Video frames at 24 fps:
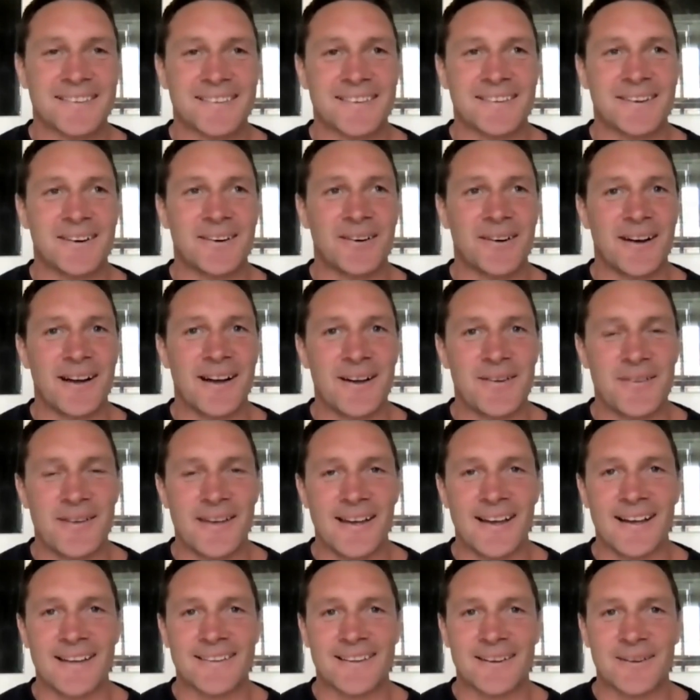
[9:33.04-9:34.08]
So,
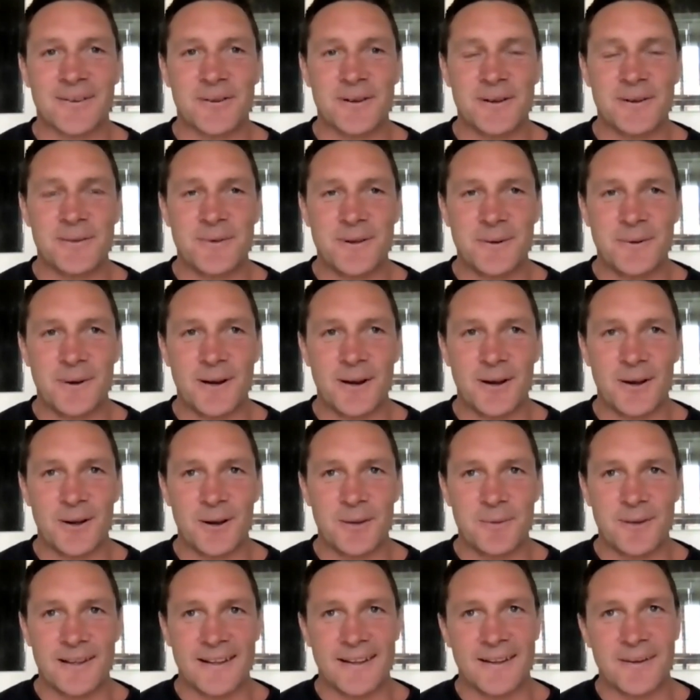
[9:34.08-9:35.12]
I think we'll
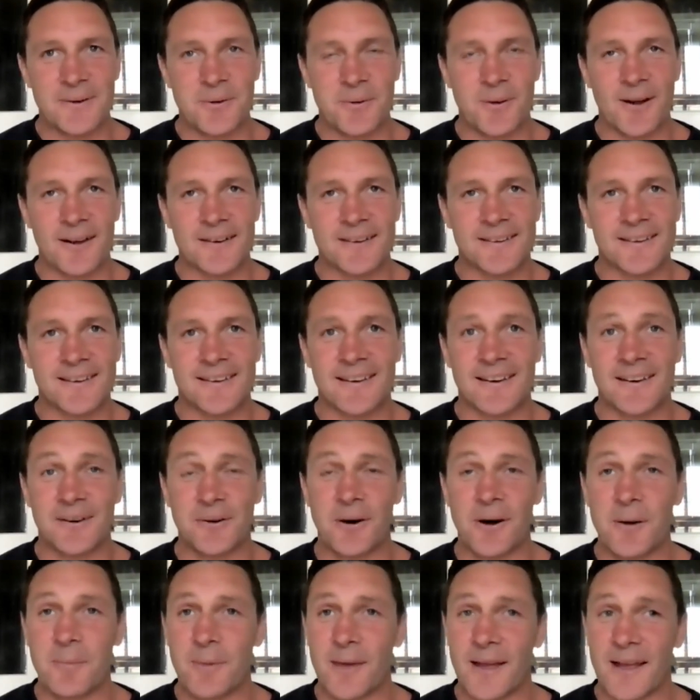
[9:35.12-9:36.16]
all be wanting to do
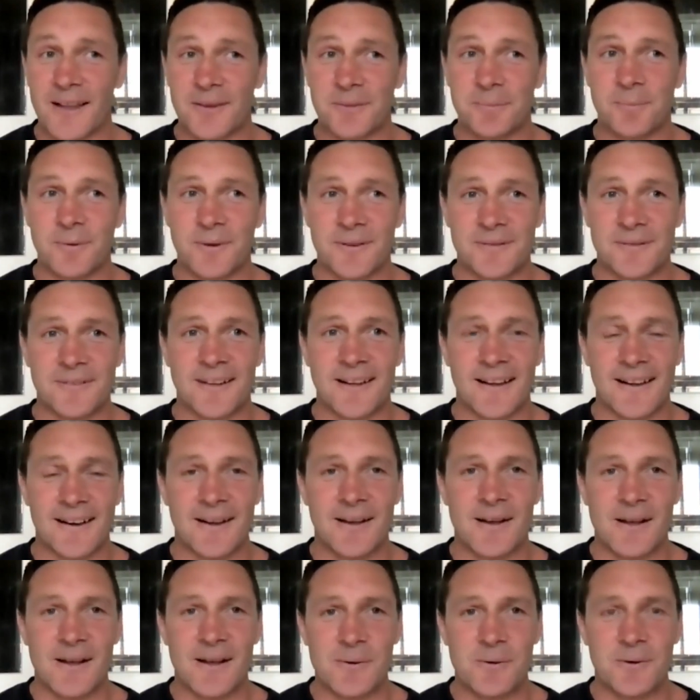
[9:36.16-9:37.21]
our best, but kind
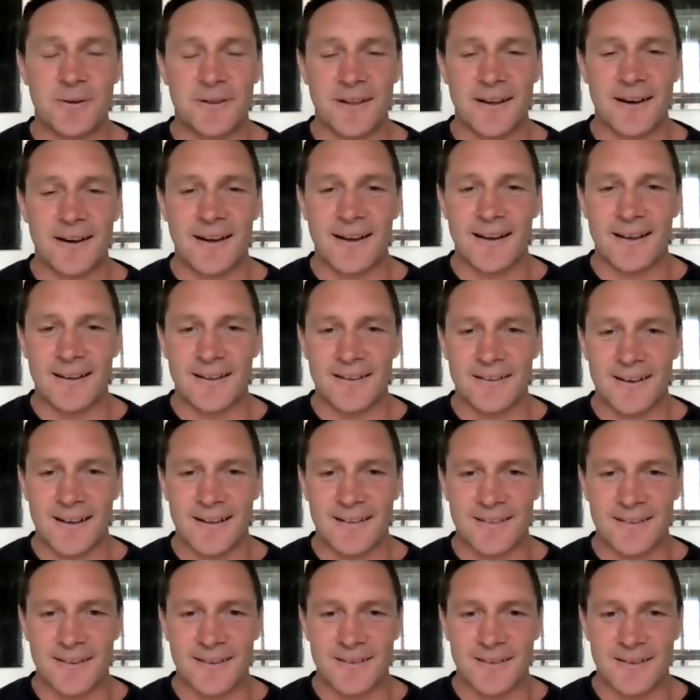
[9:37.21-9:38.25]
of with an eye
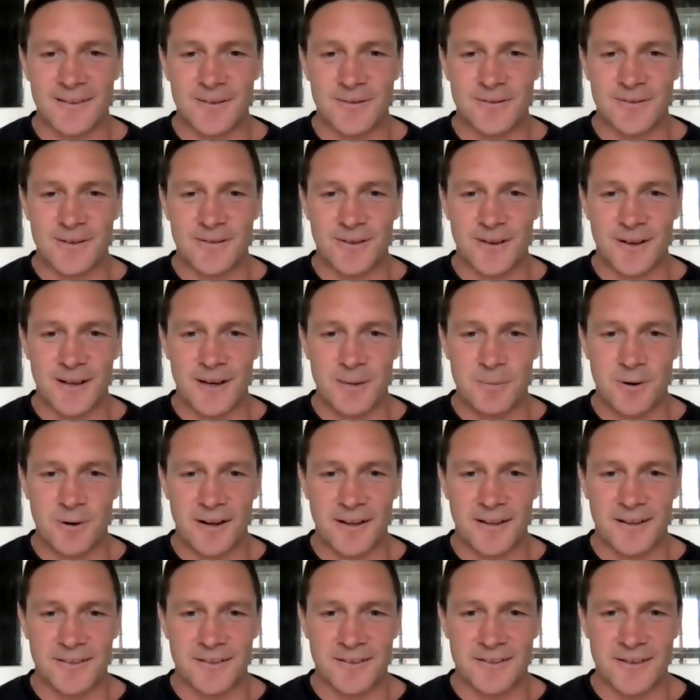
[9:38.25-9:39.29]
on the final
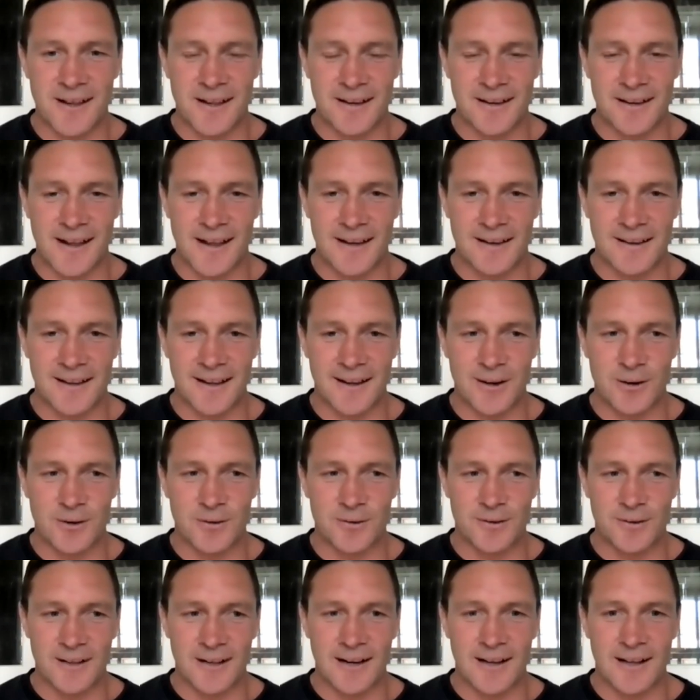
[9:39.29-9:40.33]
prize and getting
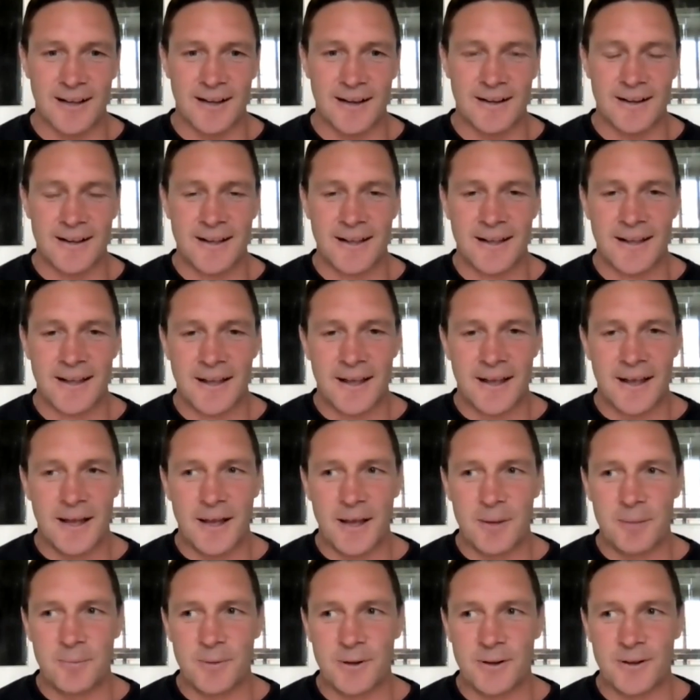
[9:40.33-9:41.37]
over the line.
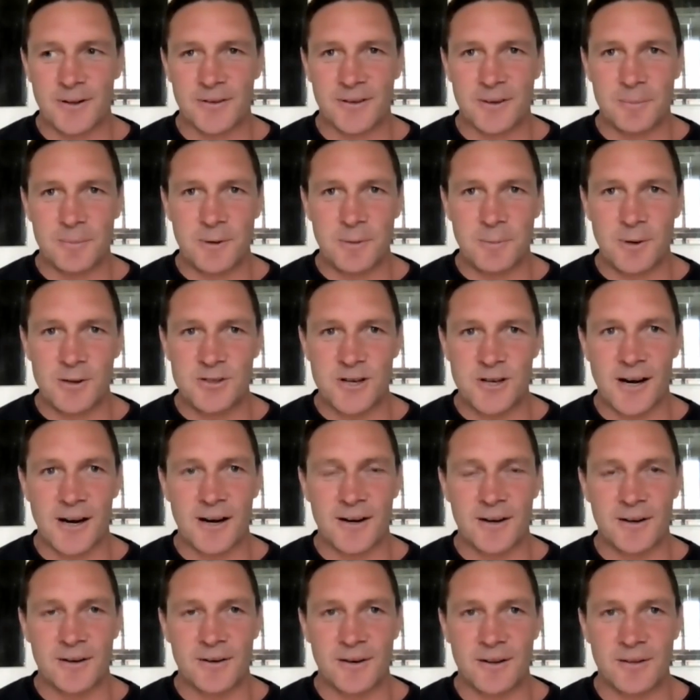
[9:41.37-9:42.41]
Because it'll be much
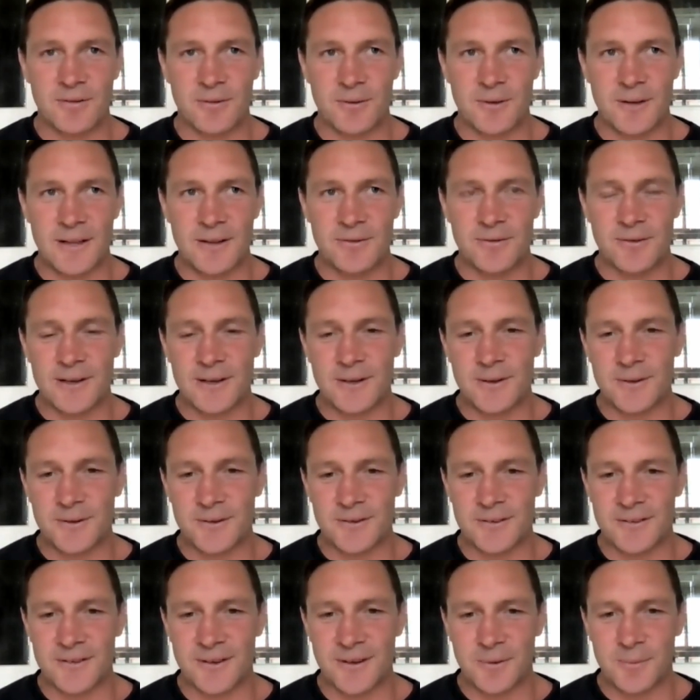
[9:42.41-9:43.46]
harder if we
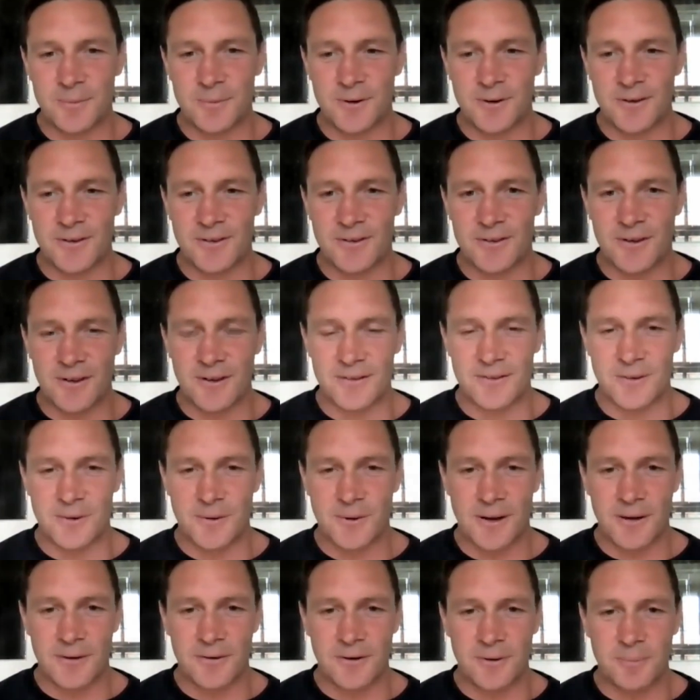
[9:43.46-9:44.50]
lose numbers
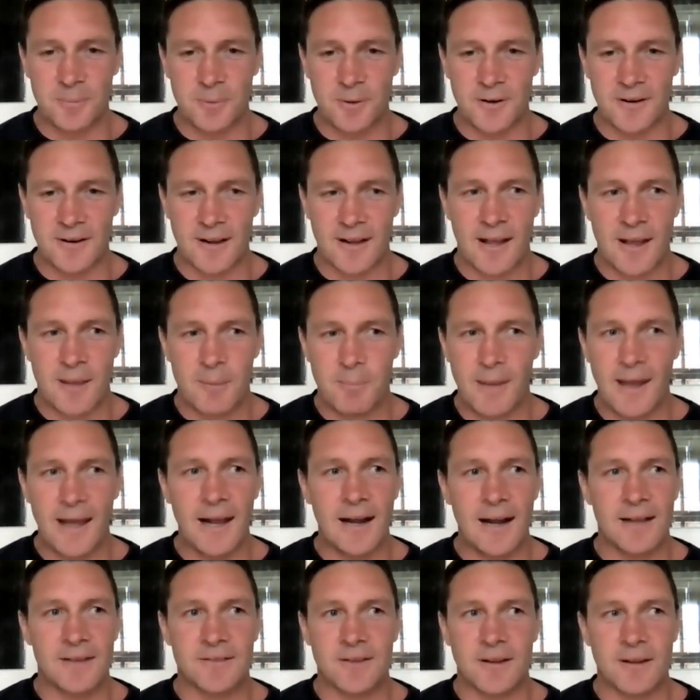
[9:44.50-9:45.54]
throughout it. But
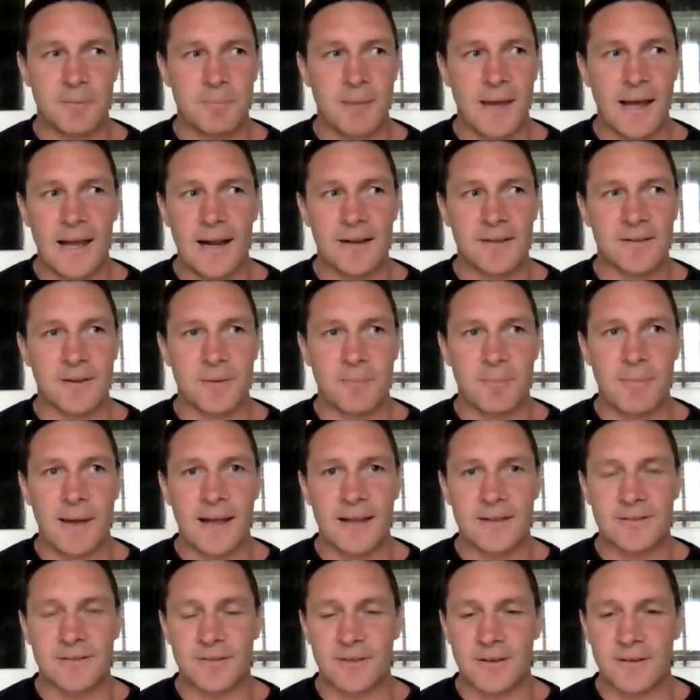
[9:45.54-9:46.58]
Mal has a
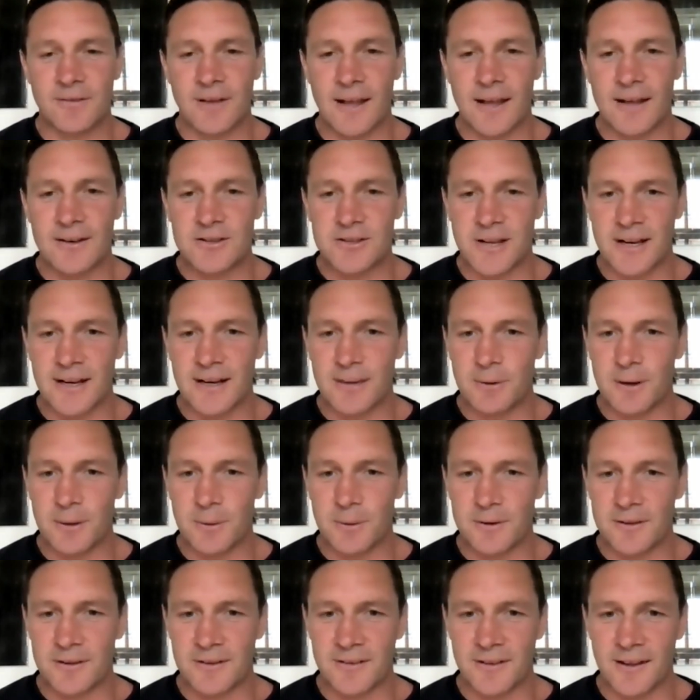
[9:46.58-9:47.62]
massive advantage anyway
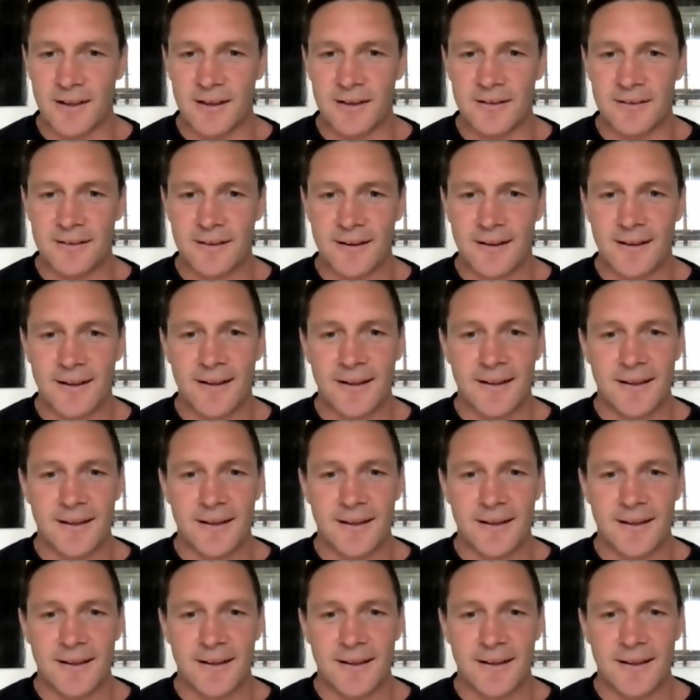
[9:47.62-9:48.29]
with his height.